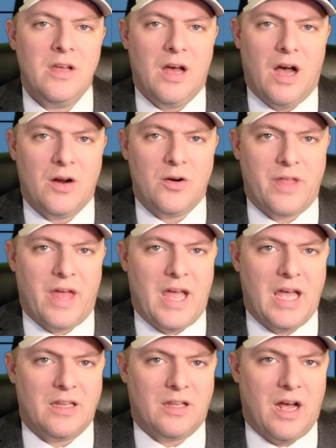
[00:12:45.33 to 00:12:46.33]
under that
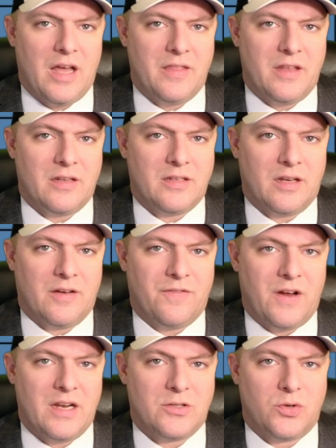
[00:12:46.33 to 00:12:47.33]
headline that uh,
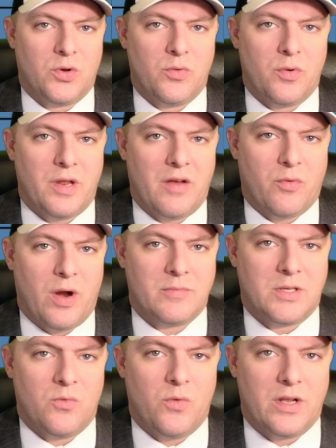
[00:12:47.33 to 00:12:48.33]
financial guru Dave
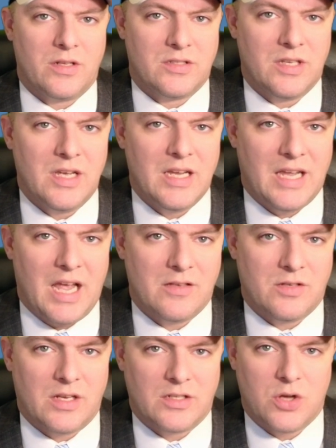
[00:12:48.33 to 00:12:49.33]
Ramsey wins case
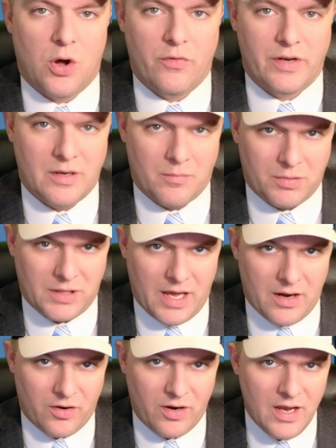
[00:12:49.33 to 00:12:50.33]
against COVID
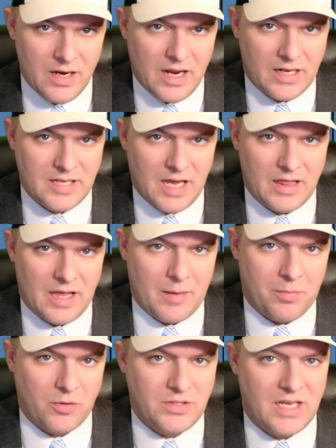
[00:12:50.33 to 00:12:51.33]
complainer. Next headline at
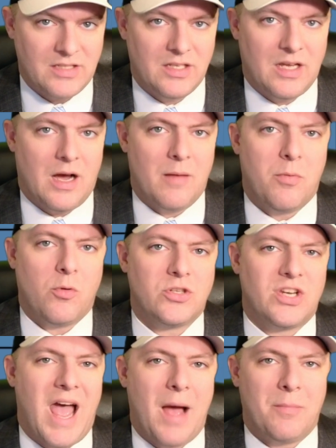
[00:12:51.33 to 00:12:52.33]
Protestia
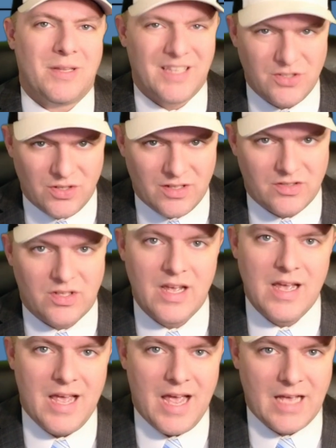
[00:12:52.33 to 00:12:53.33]
abortion abolitionist
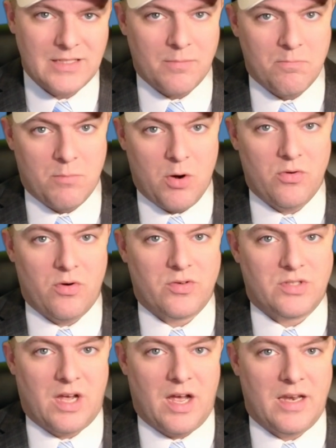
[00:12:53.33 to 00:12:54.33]
has murderer
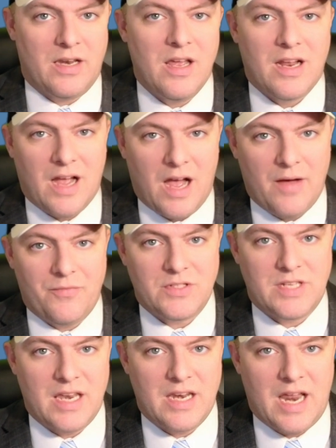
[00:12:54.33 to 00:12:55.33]
sign
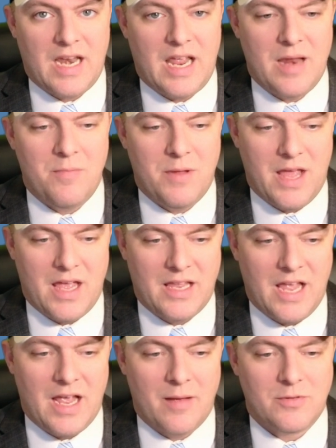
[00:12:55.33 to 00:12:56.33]
confiscated at NBA
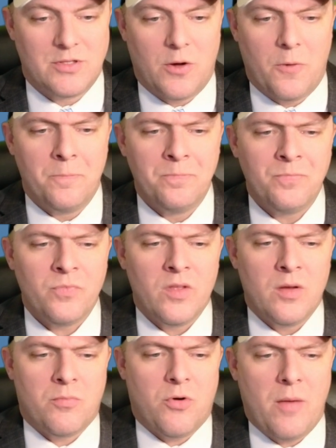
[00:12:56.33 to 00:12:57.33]
game. So,
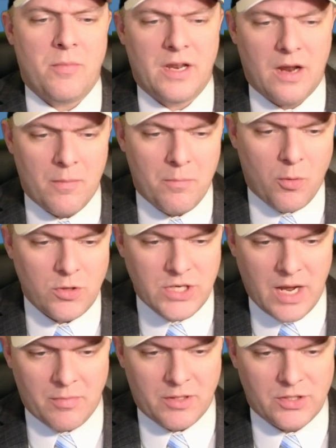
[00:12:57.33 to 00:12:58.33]
prominent
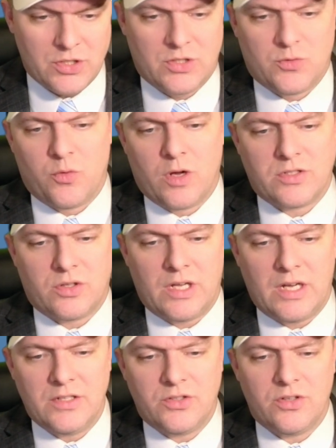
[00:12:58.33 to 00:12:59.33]
abortion abolitionist Russell
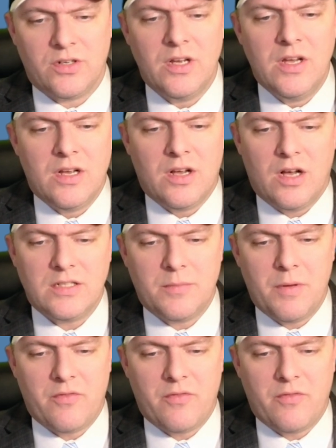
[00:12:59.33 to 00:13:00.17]
Hunter caused a bit of a